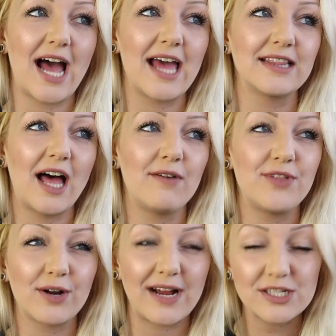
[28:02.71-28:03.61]
I love
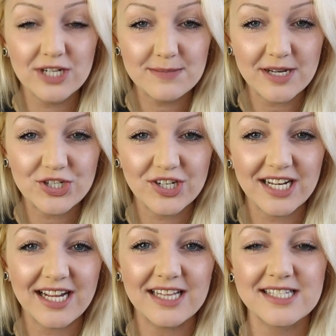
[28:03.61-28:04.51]
their Rice Krispie
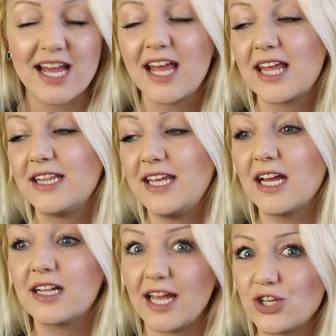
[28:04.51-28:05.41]
treats.
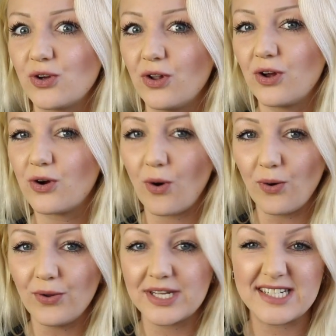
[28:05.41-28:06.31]
The Glacial
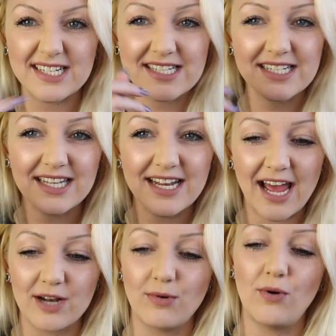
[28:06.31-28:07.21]
Gold Distillate
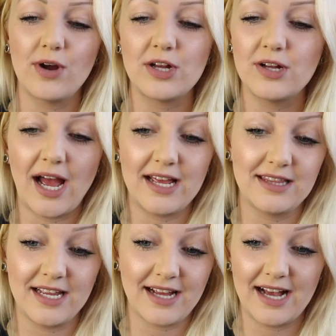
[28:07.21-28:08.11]
edible oil, I
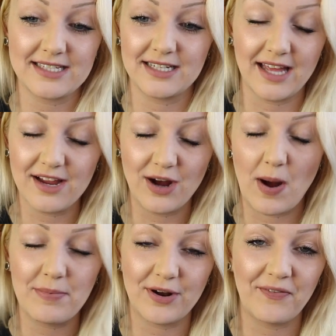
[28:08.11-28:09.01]
think, has to like go
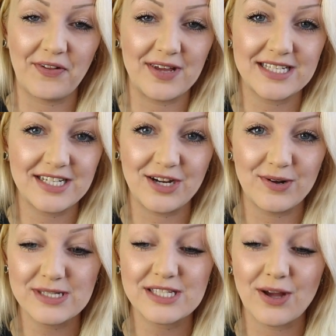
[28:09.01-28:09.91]
up there on the list too.
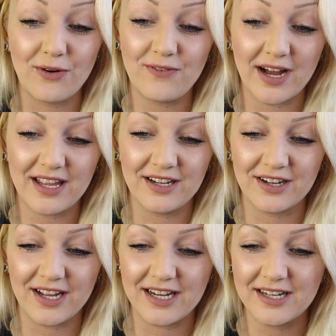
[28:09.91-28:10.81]
It was so fucking
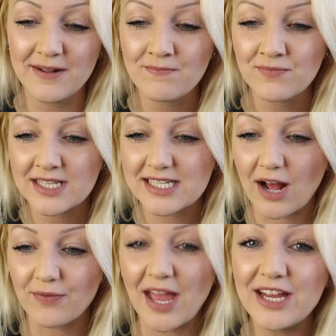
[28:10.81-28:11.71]
good.
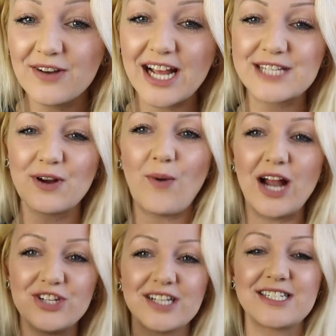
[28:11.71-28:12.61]
So thank you guys for
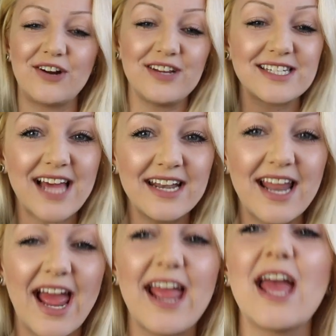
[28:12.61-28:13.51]
watching Stony
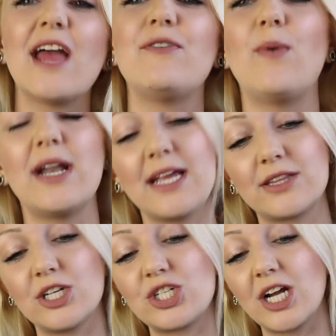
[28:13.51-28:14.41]
Sunday. If you want to get
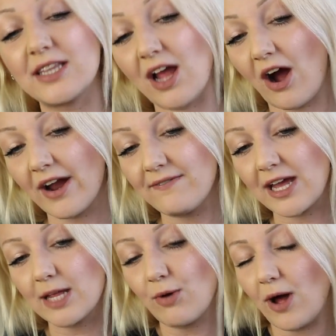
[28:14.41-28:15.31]
the shirt, they are
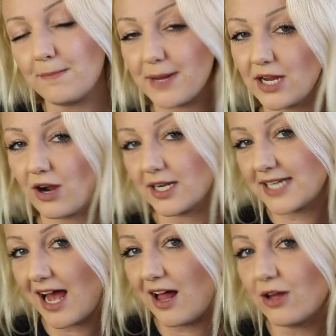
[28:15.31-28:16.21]
available on Big
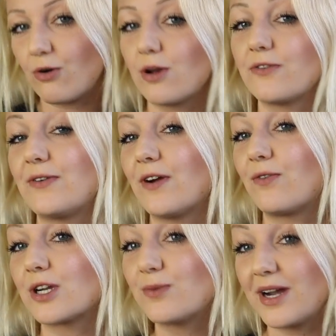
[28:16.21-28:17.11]
Cartel, coral reefer
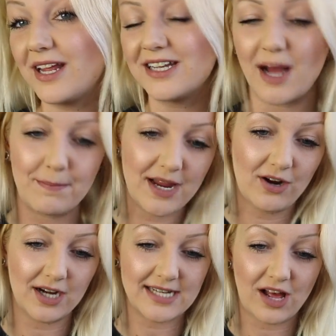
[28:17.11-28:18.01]
four twenty dot big
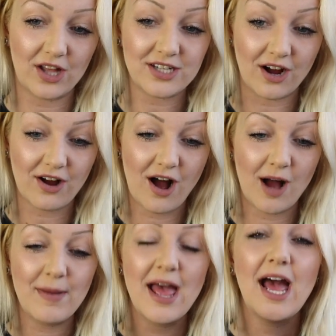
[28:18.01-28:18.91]
cartel dot
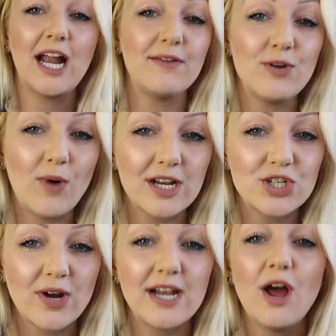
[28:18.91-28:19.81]
com. And if you want to
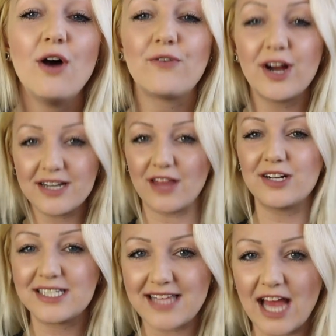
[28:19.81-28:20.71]
join for
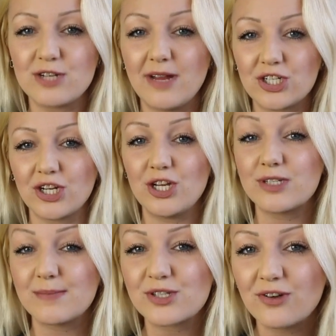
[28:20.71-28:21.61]
another sesh, make sure you
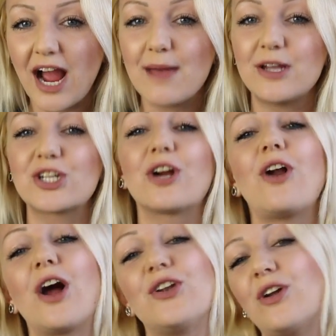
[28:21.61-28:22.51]
subscribe and turn
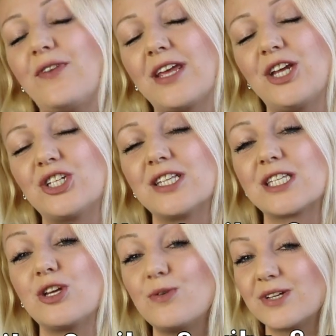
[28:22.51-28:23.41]
on notifications
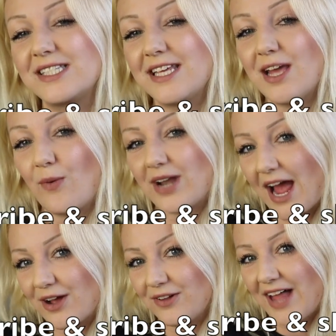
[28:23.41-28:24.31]
so you will see when
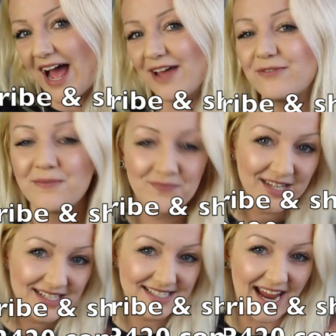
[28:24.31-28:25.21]
I go live.
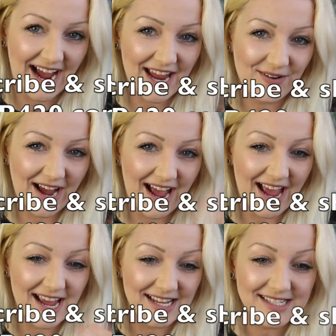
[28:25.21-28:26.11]
Stay high, you
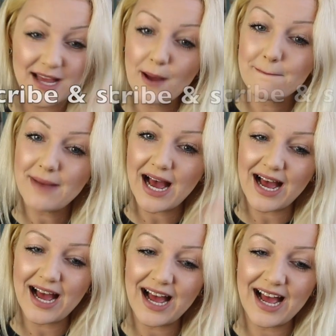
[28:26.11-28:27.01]
guys. Bye.